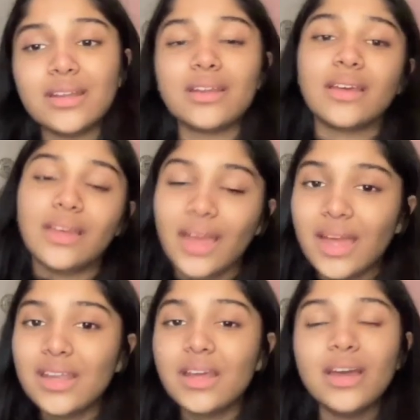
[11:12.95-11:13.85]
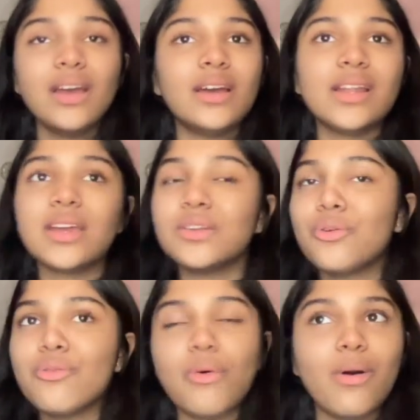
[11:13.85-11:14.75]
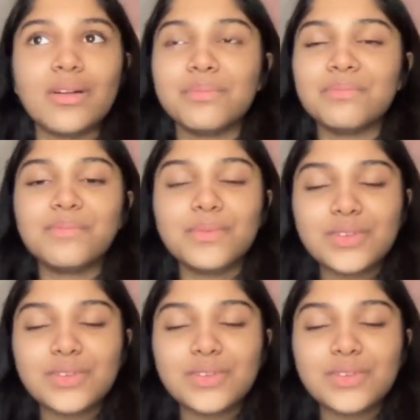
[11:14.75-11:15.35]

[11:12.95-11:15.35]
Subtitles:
and again, and I can go on.